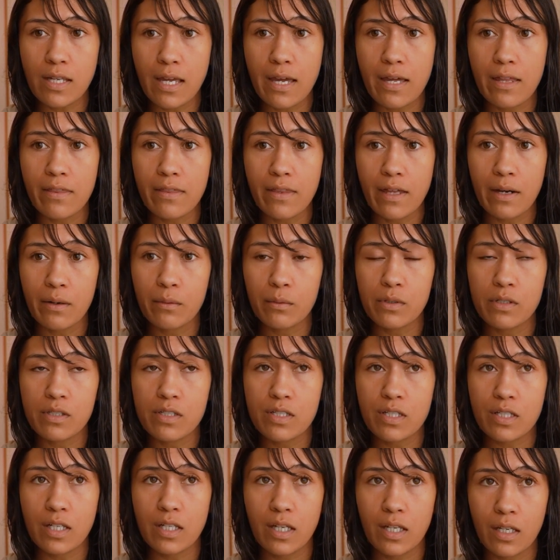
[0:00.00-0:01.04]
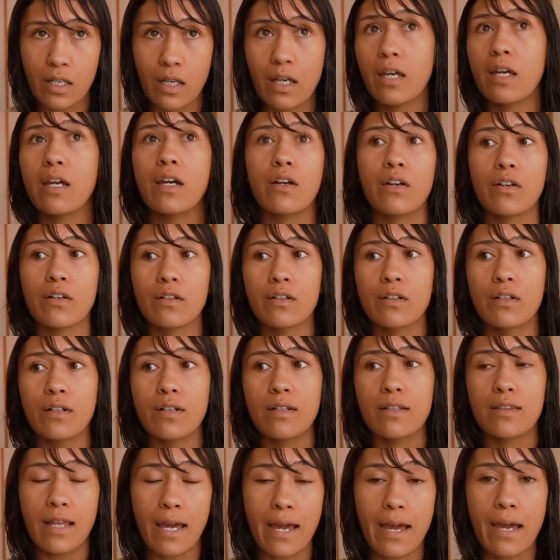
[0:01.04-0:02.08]
and that
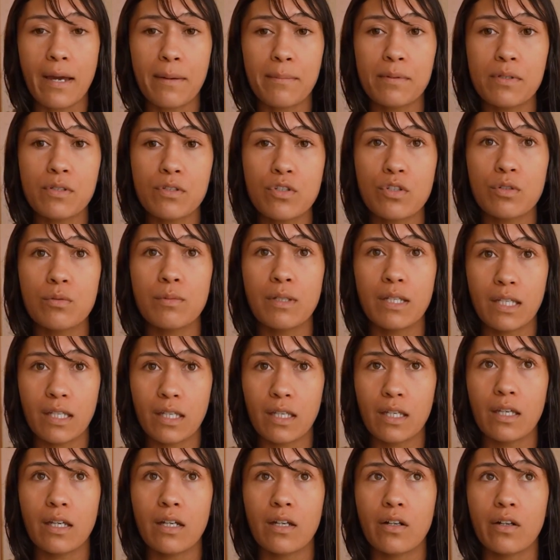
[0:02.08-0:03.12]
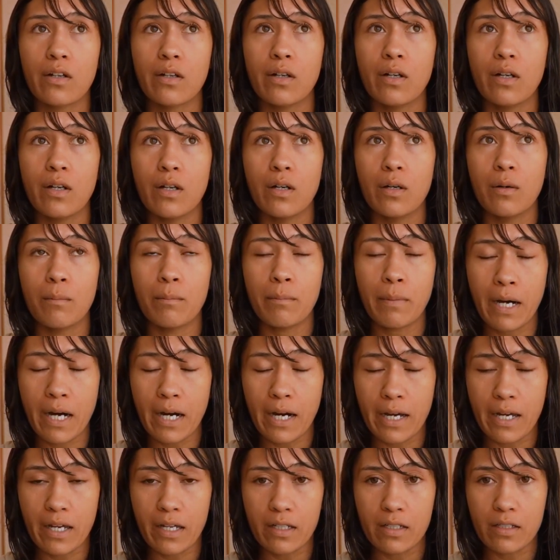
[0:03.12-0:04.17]
happened to me here
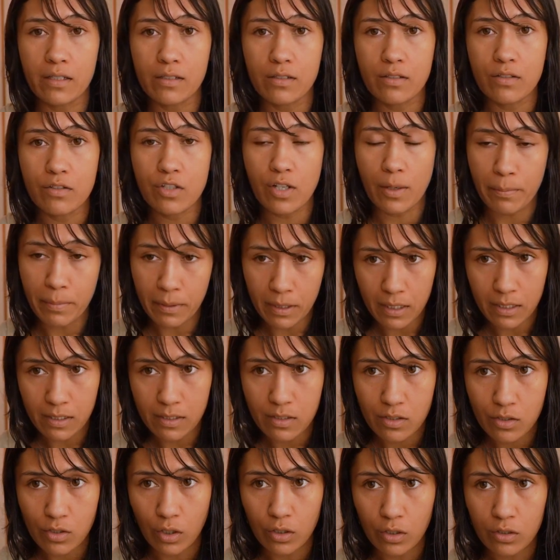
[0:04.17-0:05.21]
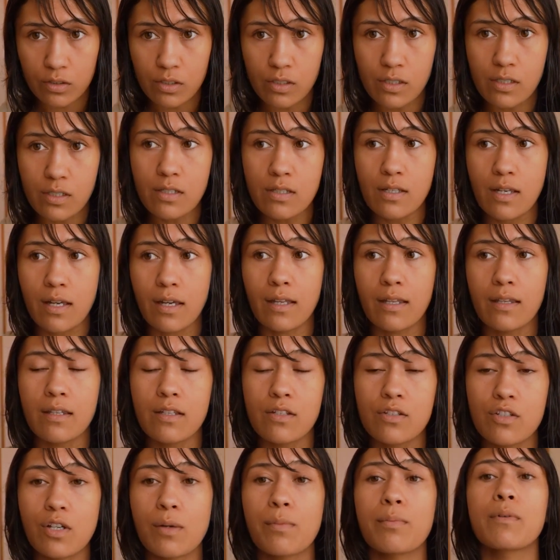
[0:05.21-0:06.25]
by Japanese doctors and
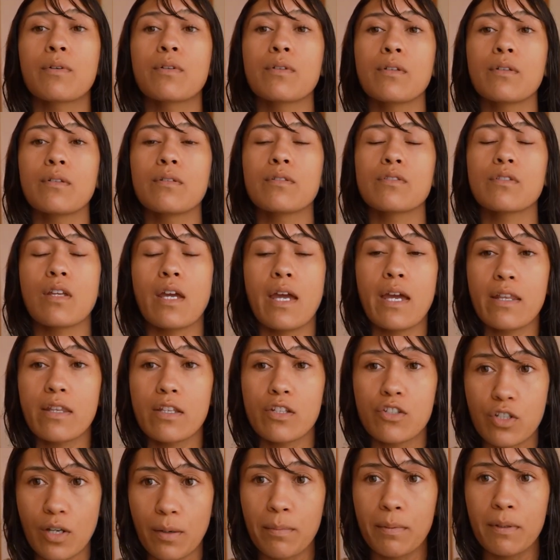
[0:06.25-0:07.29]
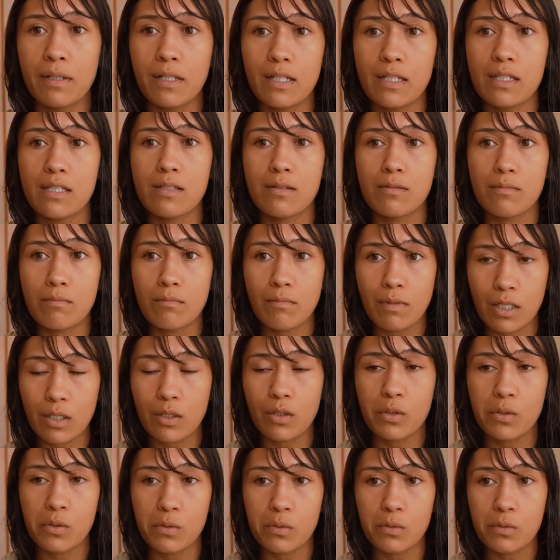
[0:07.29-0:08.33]
the Japanese
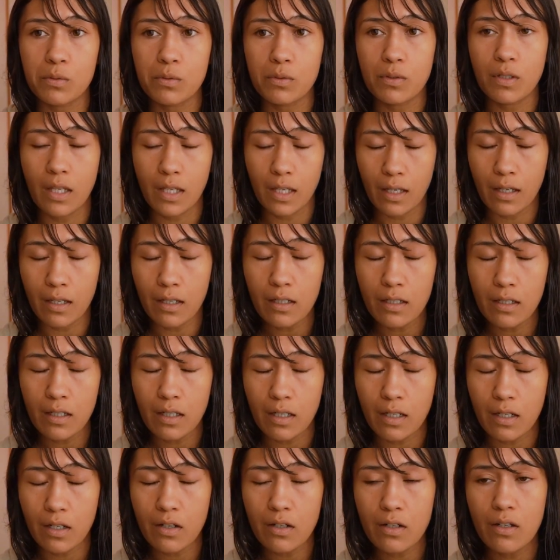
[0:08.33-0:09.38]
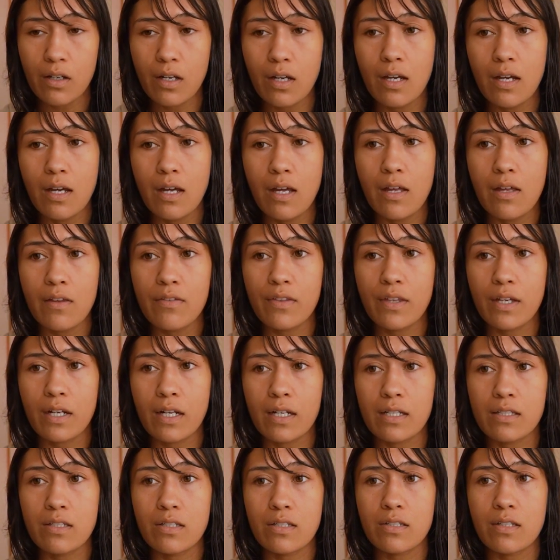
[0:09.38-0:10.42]
medical care here that
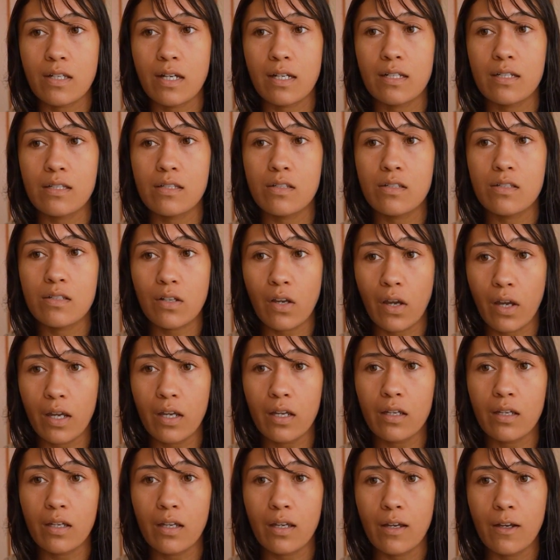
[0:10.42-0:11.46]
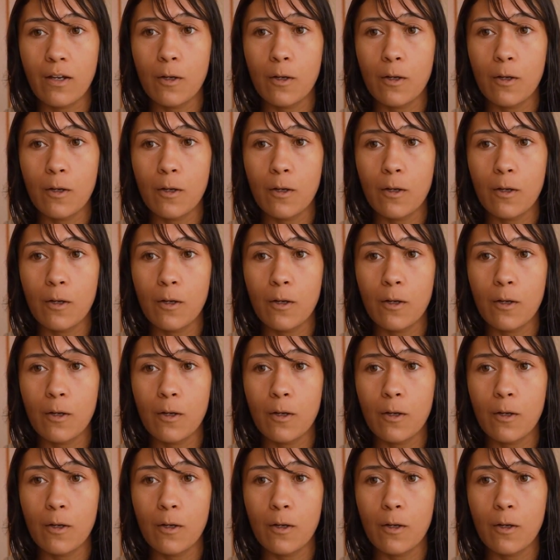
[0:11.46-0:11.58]
I decided to take.